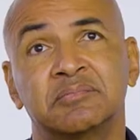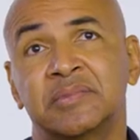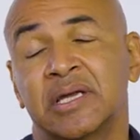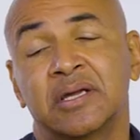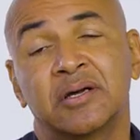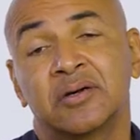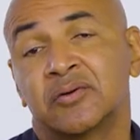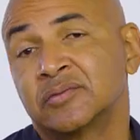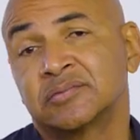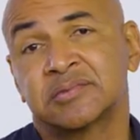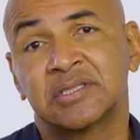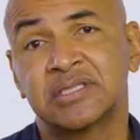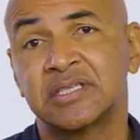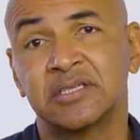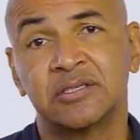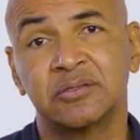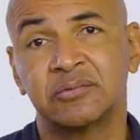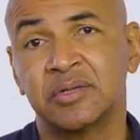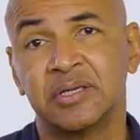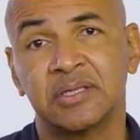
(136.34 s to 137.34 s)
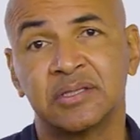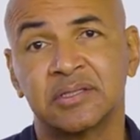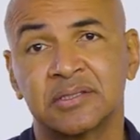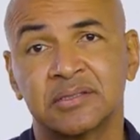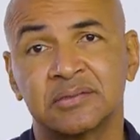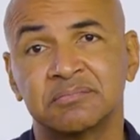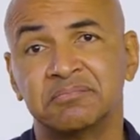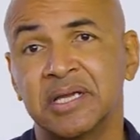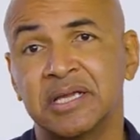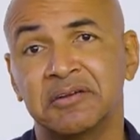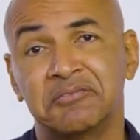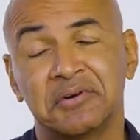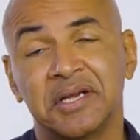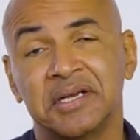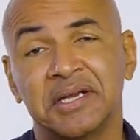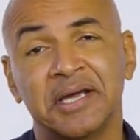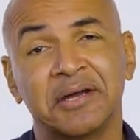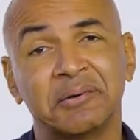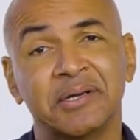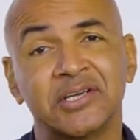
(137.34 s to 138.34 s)
They are still with me right
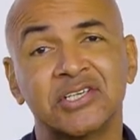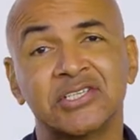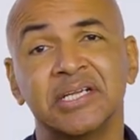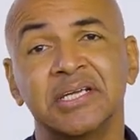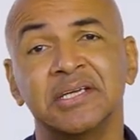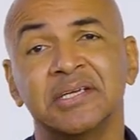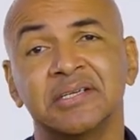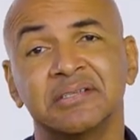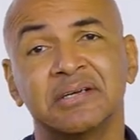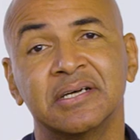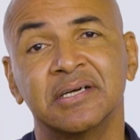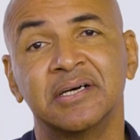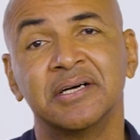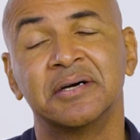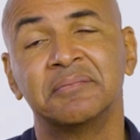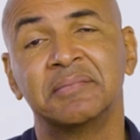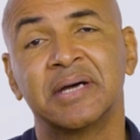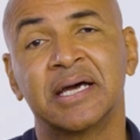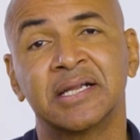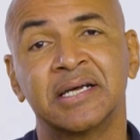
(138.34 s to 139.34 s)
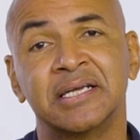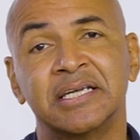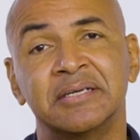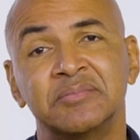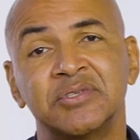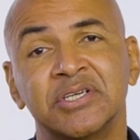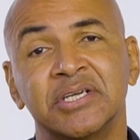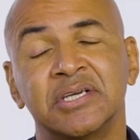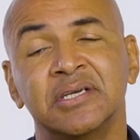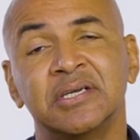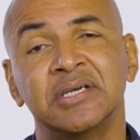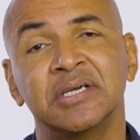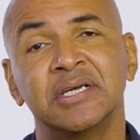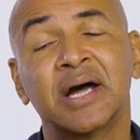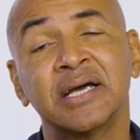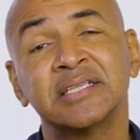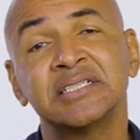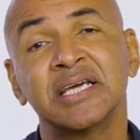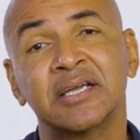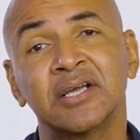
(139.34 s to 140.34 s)
now, actually, at IMG.
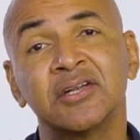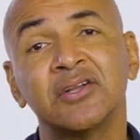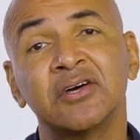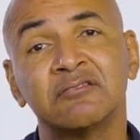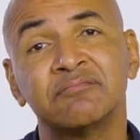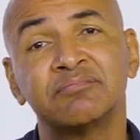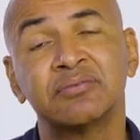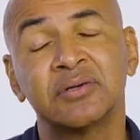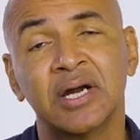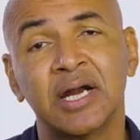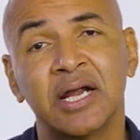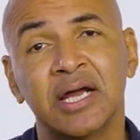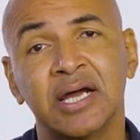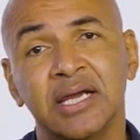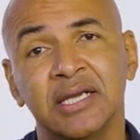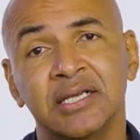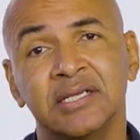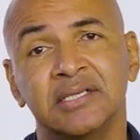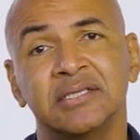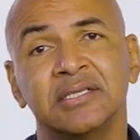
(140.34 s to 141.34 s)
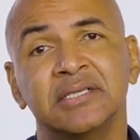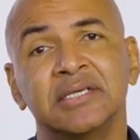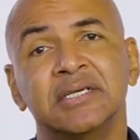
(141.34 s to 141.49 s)
I take a lot of pride